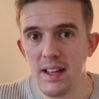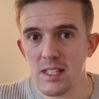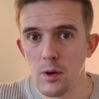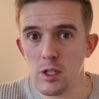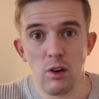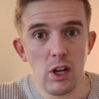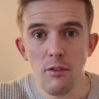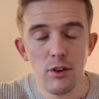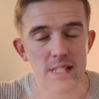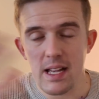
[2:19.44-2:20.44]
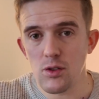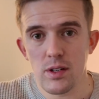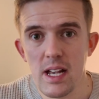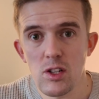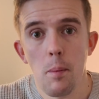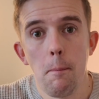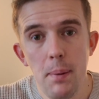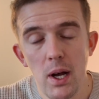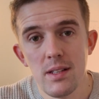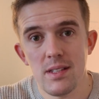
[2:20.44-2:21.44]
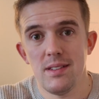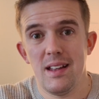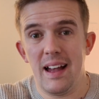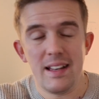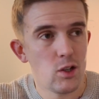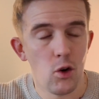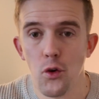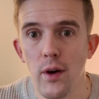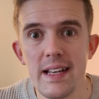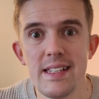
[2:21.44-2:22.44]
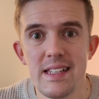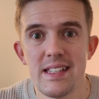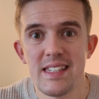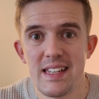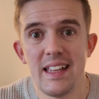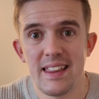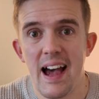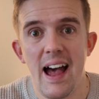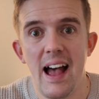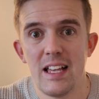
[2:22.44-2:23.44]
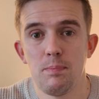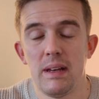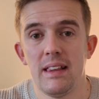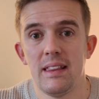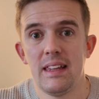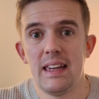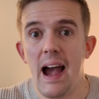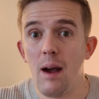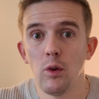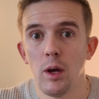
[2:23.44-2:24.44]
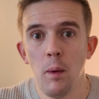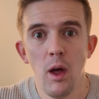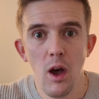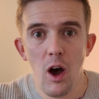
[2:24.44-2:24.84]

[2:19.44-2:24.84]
that's going to recover, etc., but it's crazy to see that that has been the outcome